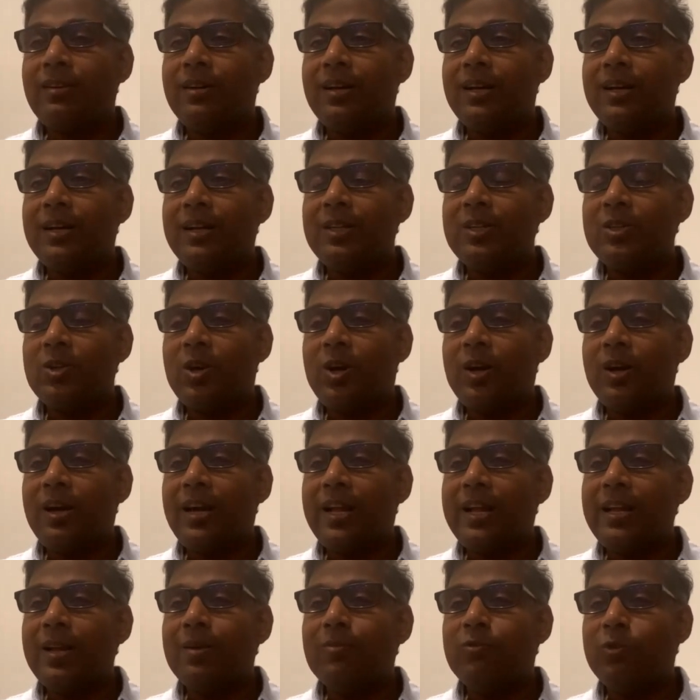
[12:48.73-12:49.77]
it's not
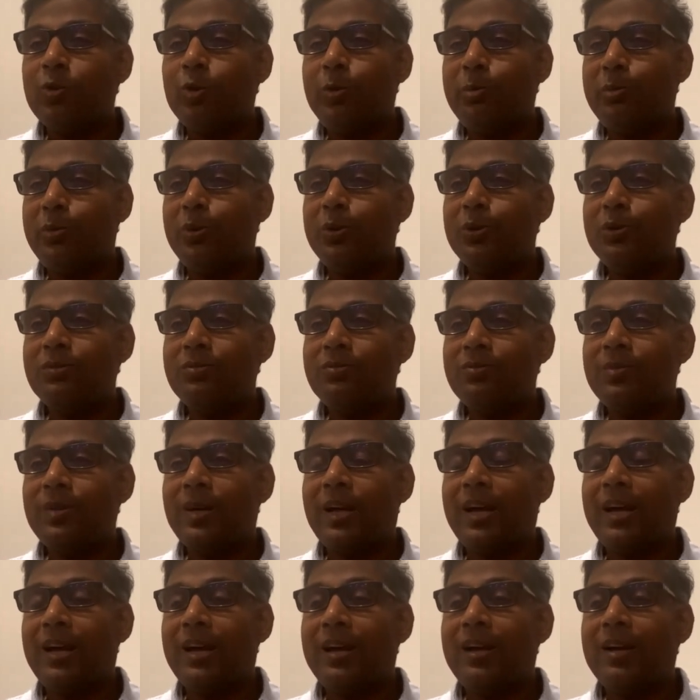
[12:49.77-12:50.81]
like a foolproof,
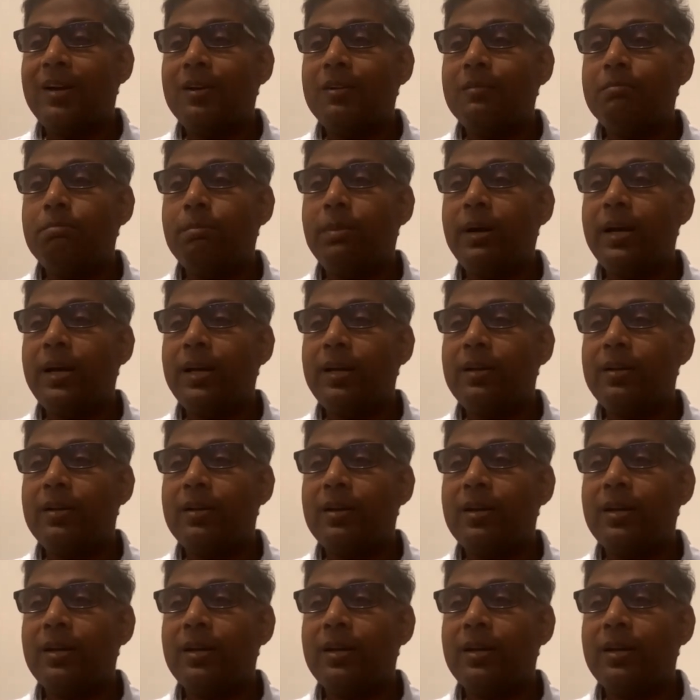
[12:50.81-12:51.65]
but